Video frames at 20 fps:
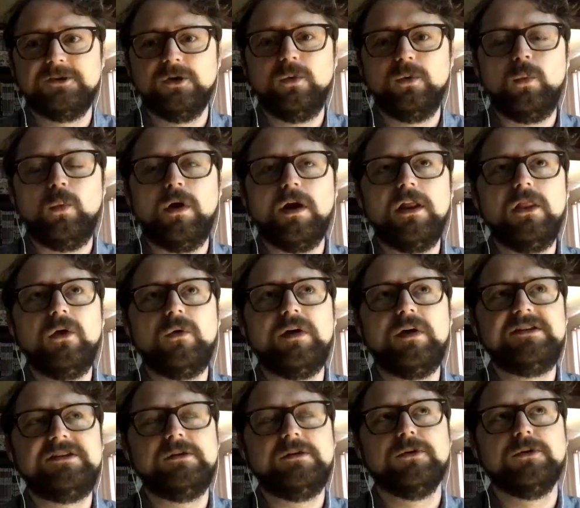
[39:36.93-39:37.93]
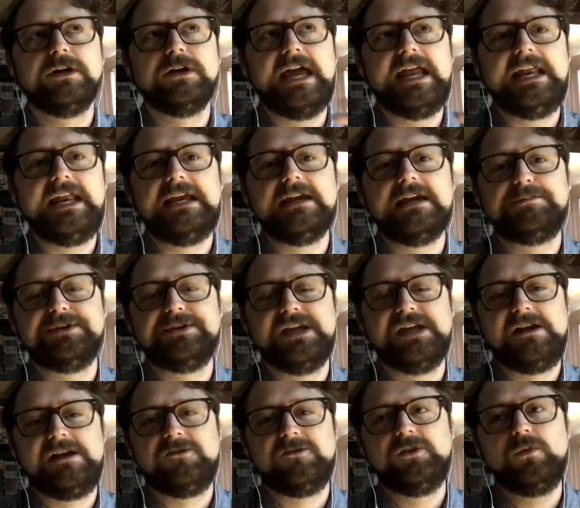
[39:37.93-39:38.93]
one of the ways that we're getting at
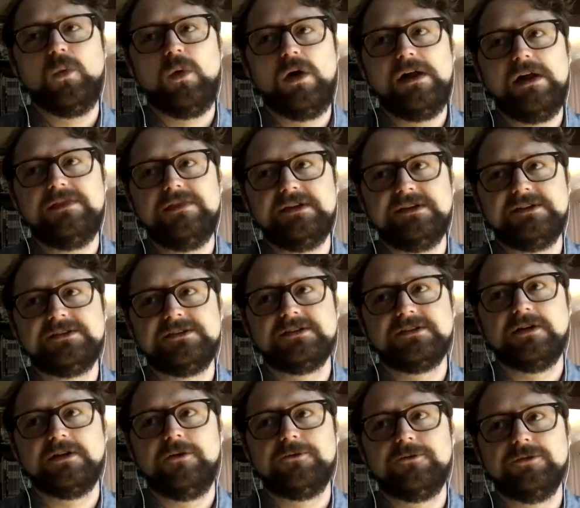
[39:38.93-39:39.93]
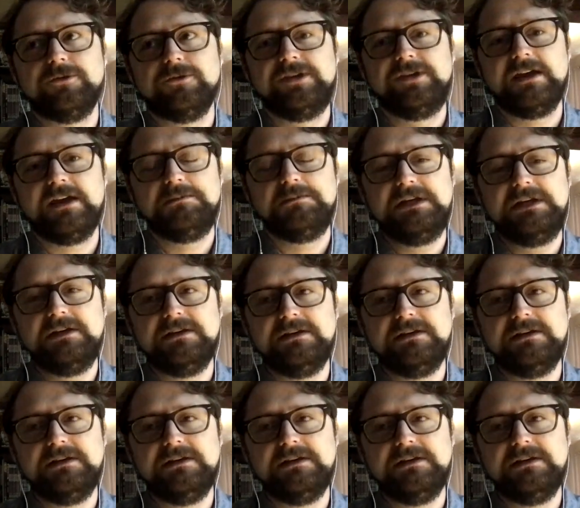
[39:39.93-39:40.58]
potentially what this cultural technique